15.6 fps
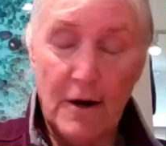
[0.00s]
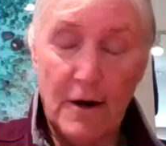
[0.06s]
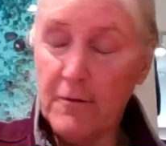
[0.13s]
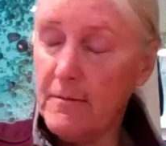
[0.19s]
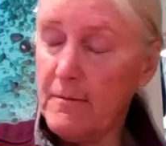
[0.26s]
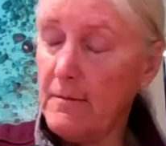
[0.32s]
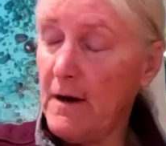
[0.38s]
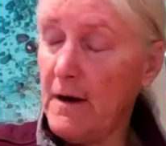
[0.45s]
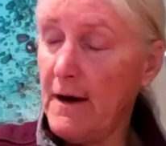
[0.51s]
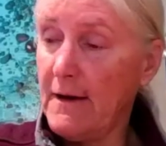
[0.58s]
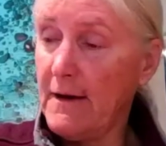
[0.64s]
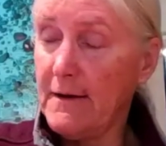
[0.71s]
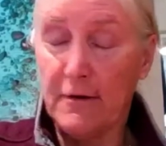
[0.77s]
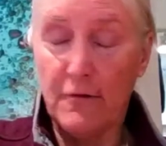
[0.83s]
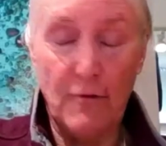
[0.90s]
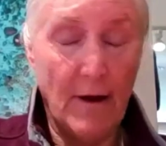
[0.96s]
mountain
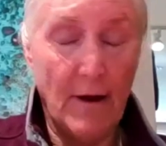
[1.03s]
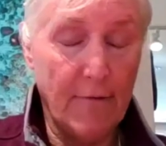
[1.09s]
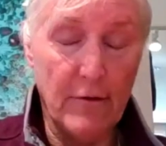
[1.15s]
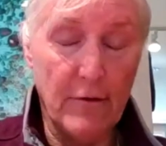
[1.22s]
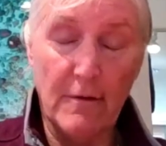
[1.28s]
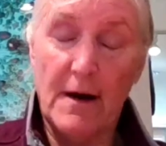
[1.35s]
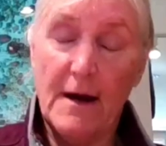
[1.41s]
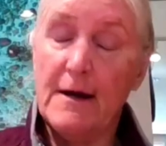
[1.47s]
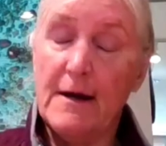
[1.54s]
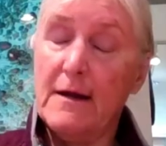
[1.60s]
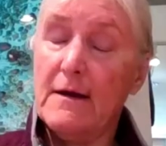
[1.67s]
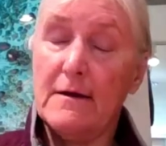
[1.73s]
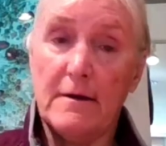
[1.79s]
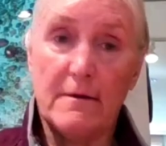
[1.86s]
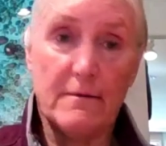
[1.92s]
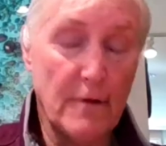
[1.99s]
bike and gravel
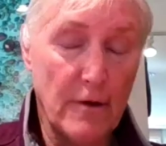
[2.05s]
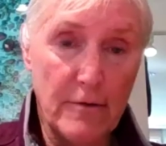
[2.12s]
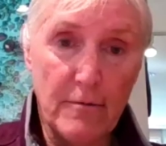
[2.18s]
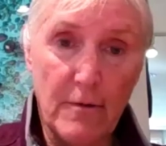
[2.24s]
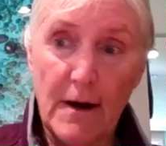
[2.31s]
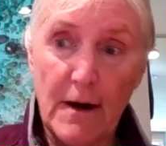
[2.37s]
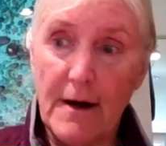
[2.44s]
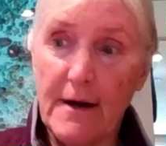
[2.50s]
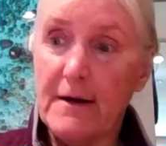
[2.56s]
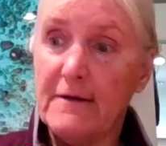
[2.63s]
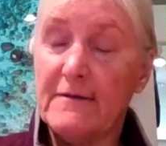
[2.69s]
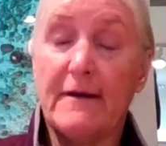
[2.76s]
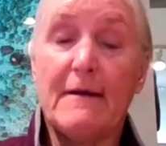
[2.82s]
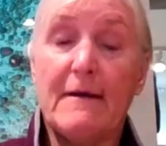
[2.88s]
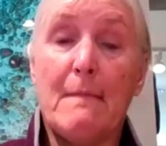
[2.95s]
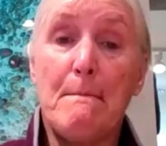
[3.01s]
riding and road riding.
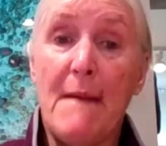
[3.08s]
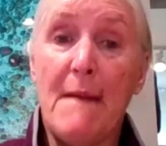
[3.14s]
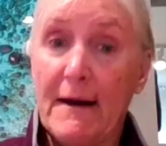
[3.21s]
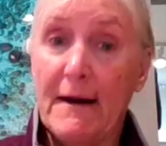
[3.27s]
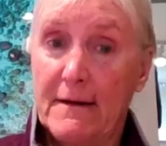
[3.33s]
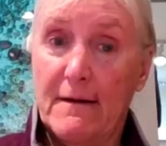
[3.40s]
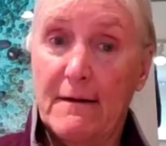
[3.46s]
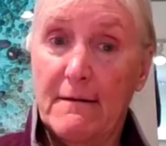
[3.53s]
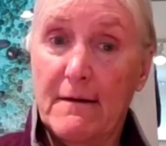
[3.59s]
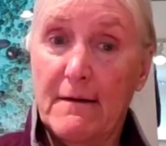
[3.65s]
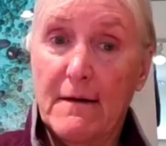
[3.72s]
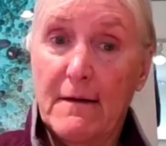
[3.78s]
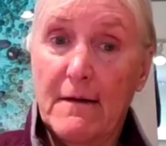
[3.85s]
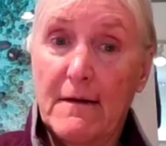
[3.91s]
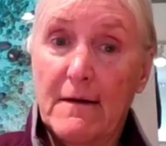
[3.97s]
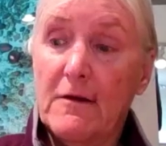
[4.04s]
It's like a mecca.
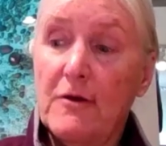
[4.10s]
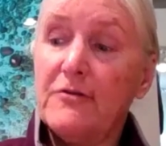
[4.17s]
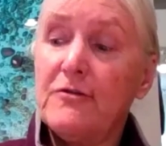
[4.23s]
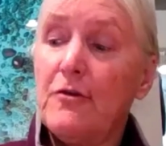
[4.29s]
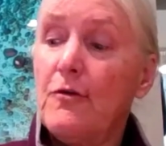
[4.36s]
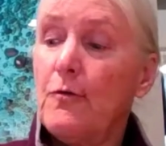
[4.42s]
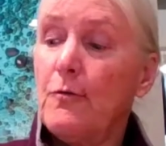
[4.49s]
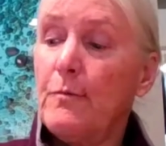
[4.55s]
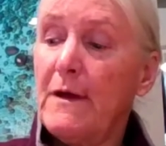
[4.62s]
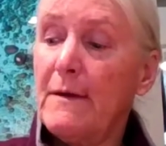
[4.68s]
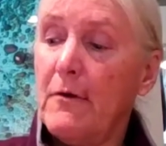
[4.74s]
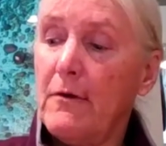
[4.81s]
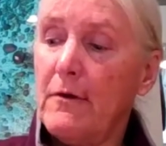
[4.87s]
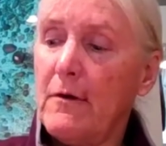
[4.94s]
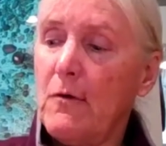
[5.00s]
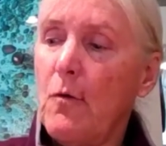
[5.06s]
No, so
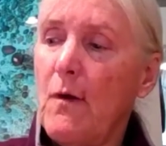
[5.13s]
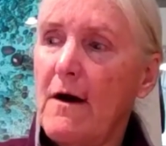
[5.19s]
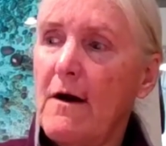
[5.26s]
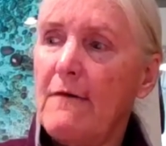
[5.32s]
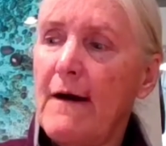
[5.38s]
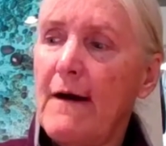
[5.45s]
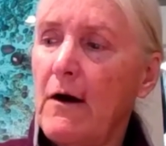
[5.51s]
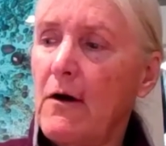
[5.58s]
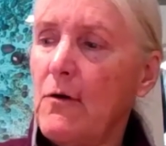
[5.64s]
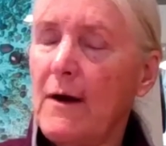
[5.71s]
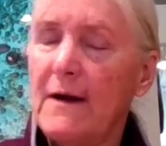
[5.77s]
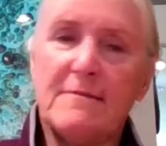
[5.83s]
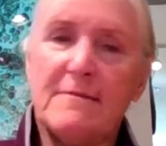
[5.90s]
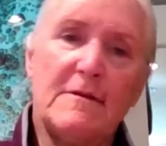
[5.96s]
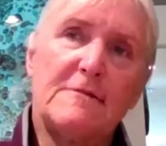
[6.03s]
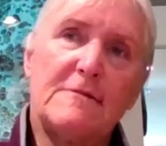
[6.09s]
people aren't aware of how
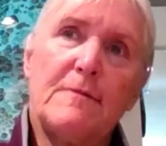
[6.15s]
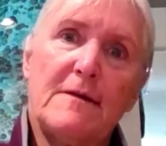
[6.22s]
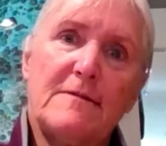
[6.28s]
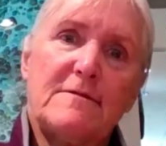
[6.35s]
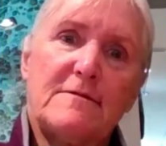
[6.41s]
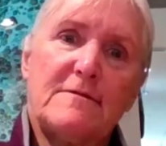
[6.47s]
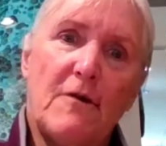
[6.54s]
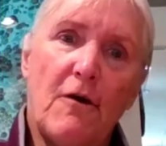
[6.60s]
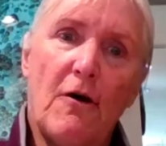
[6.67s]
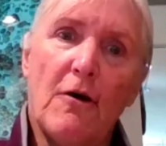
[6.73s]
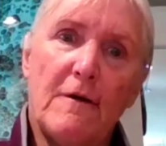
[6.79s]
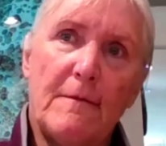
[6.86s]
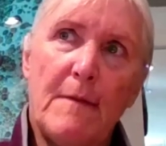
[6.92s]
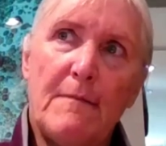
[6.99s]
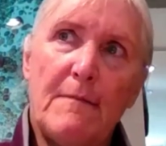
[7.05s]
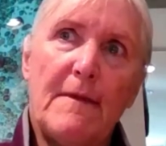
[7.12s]
great some of these places
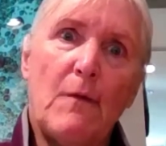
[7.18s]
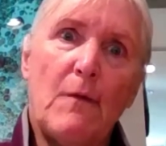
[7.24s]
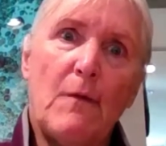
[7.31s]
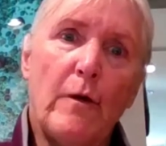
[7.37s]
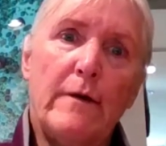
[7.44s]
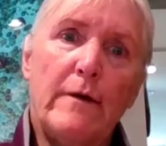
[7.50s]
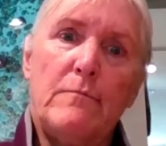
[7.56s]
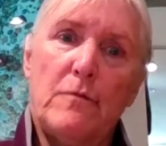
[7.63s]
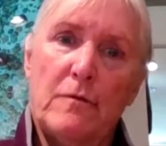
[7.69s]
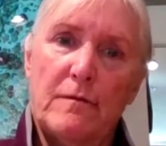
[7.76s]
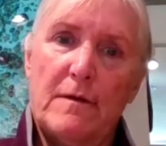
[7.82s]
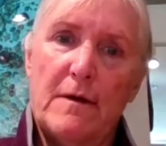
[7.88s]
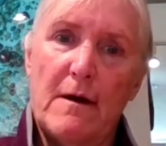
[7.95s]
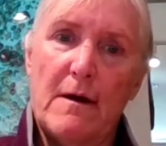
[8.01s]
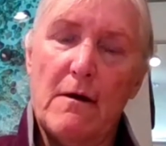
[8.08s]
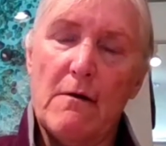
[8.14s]
are, and maybe they would
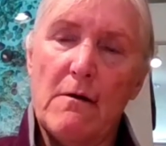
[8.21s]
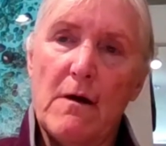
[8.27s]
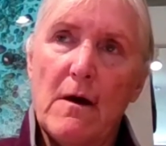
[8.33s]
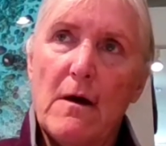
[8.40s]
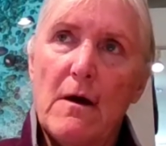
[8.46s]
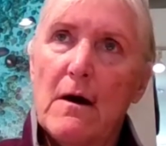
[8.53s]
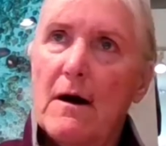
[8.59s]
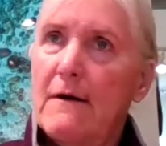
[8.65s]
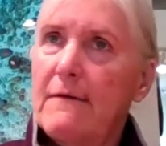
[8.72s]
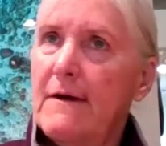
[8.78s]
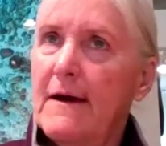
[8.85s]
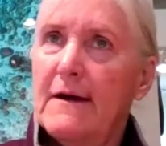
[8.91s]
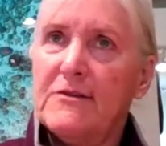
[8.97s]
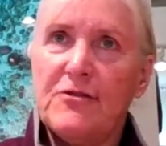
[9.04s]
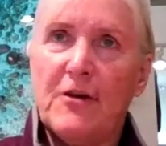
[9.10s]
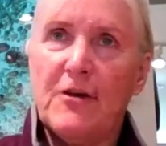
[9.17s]
move there. I've
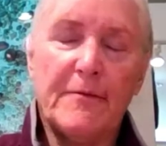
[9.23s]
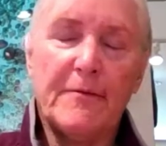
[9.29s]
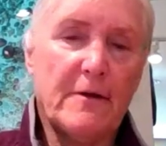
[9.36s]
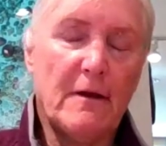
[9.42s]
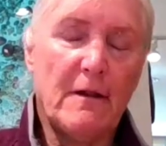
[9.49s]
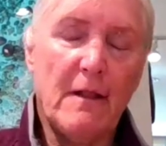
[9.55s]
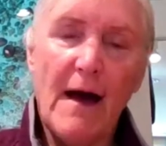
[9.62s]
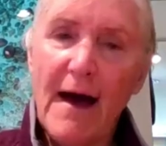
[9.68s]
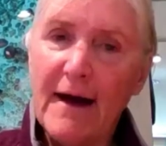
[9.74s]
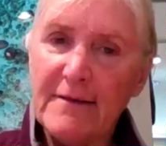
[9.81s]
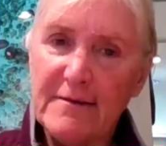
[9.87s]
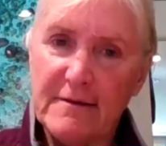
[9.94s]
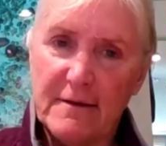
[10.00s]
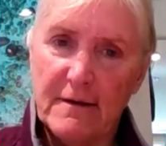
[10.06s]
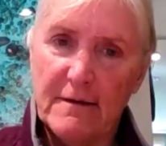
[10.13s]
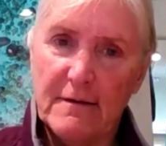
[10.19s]
had shops in
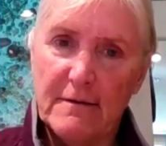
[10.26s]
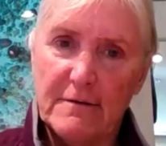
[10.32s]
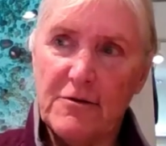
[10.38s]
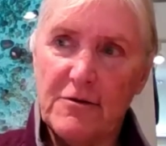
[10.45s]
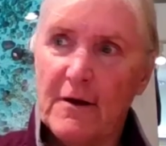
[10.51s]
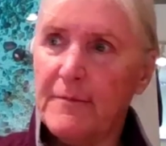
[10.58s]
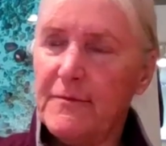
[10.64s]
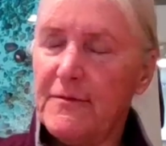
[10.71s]
Alaska,